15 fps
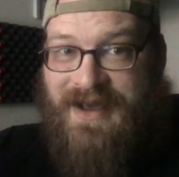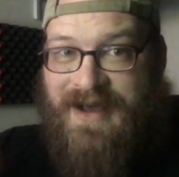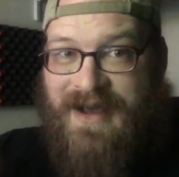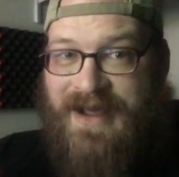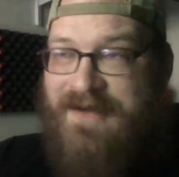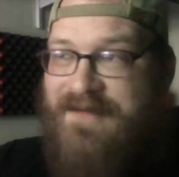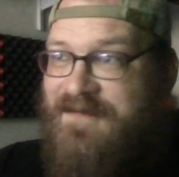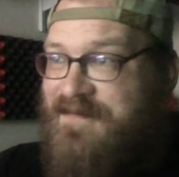
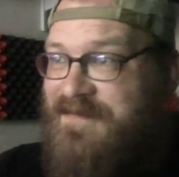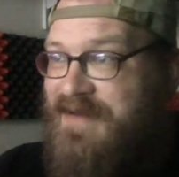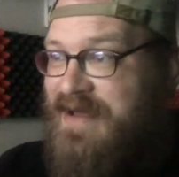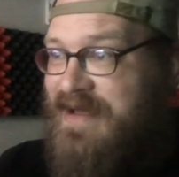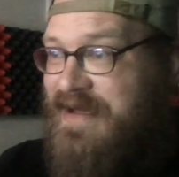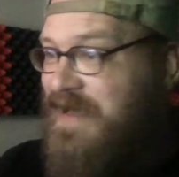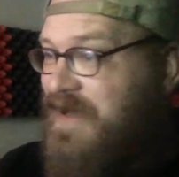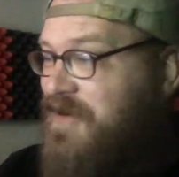I've
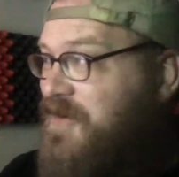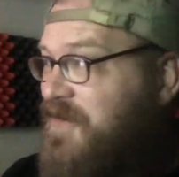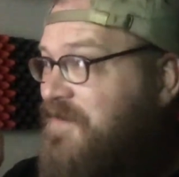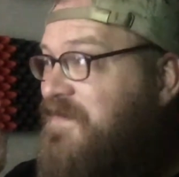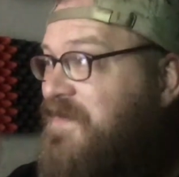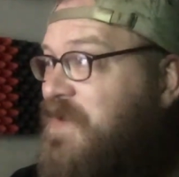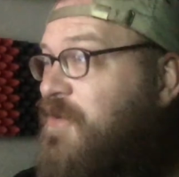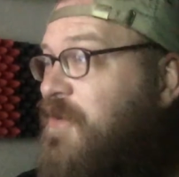encountered a
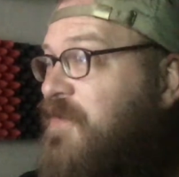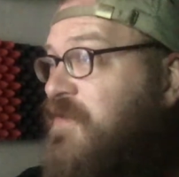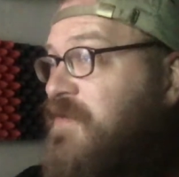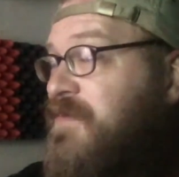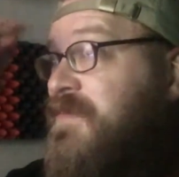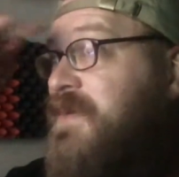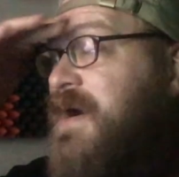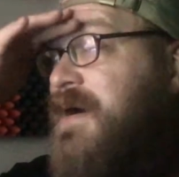few of
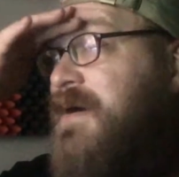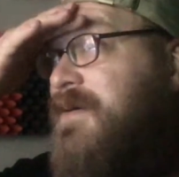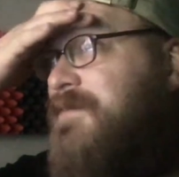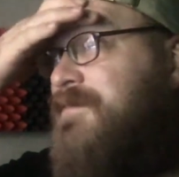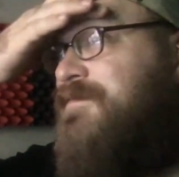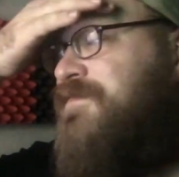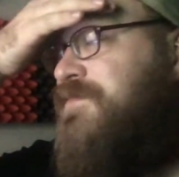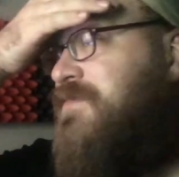them.
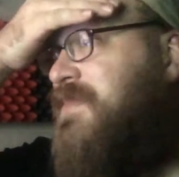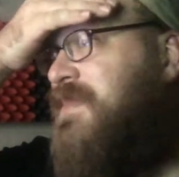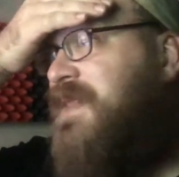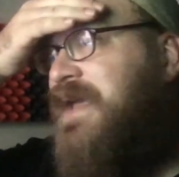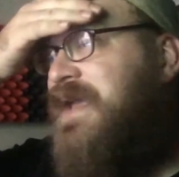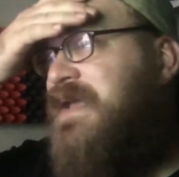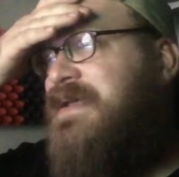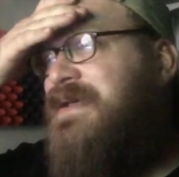Um,
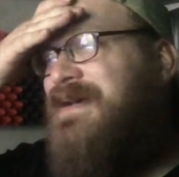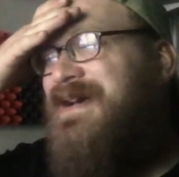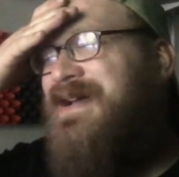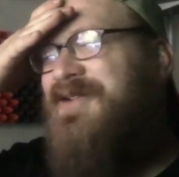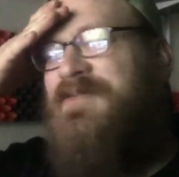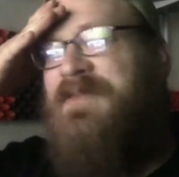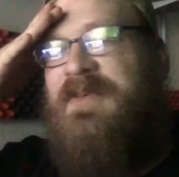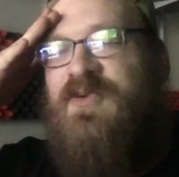like I
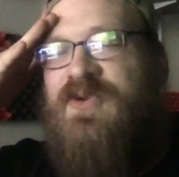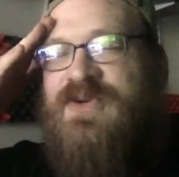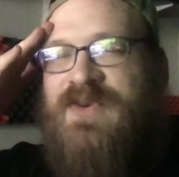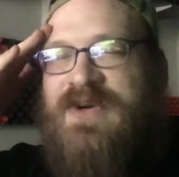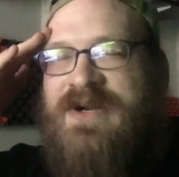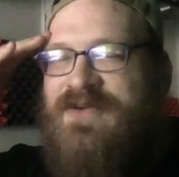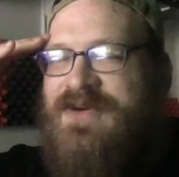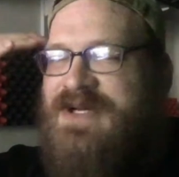don't remember which
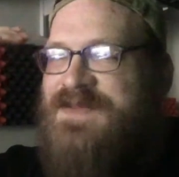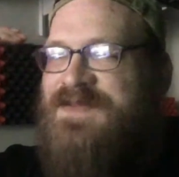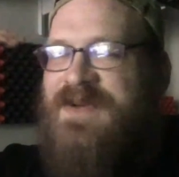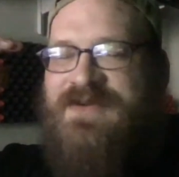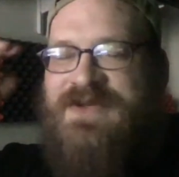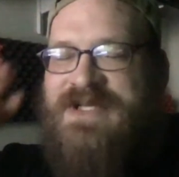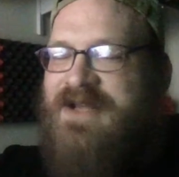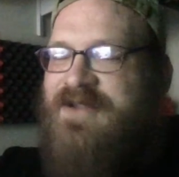one it was, but
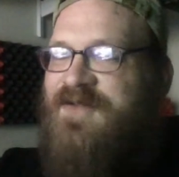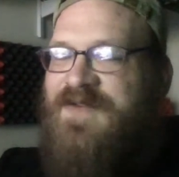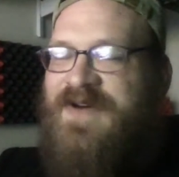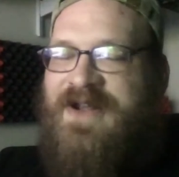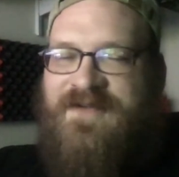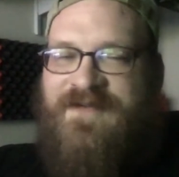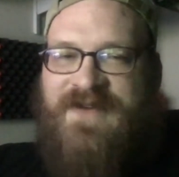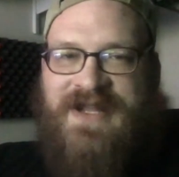it was another
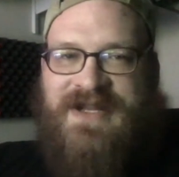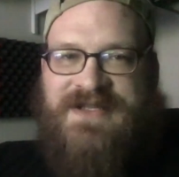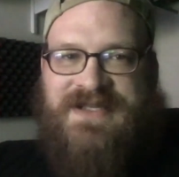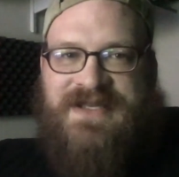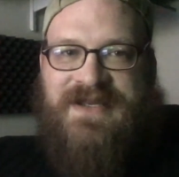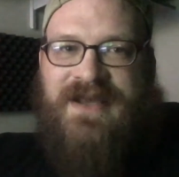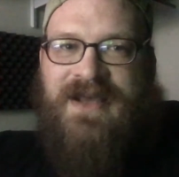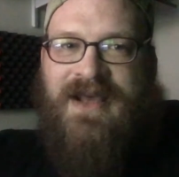Final
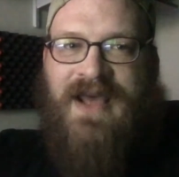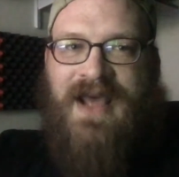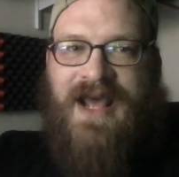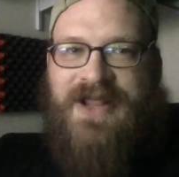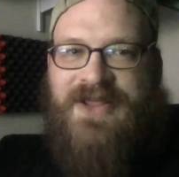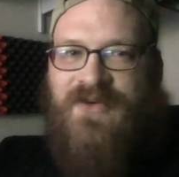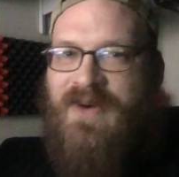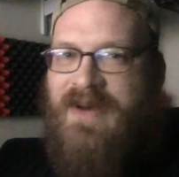Fantasy,
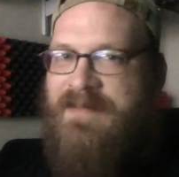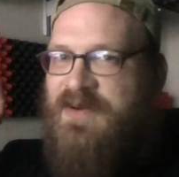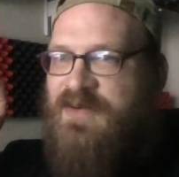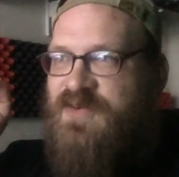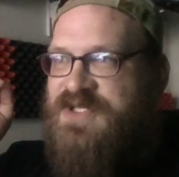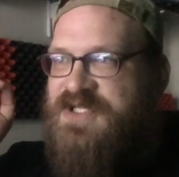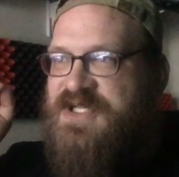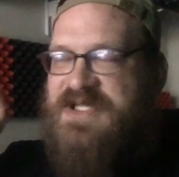and the
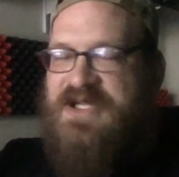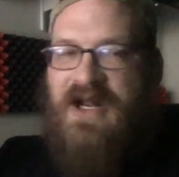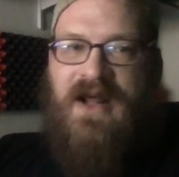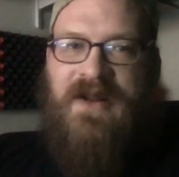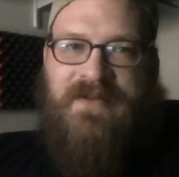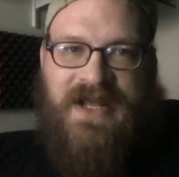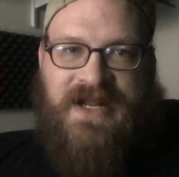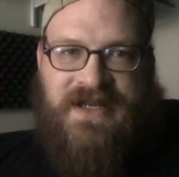weapon was just an
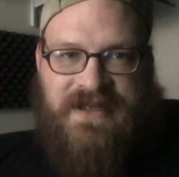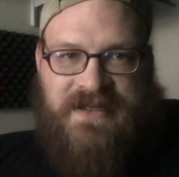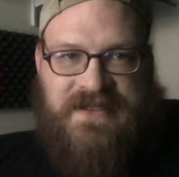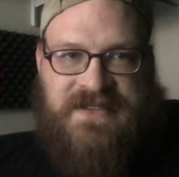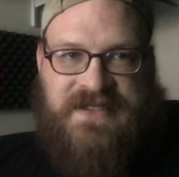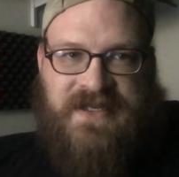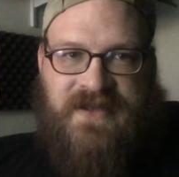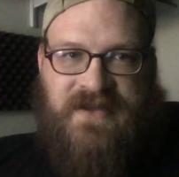automatic
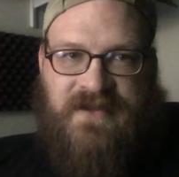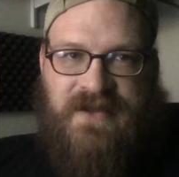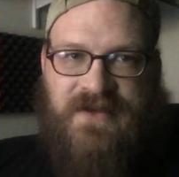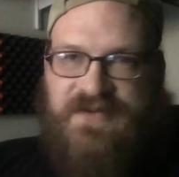insta kill.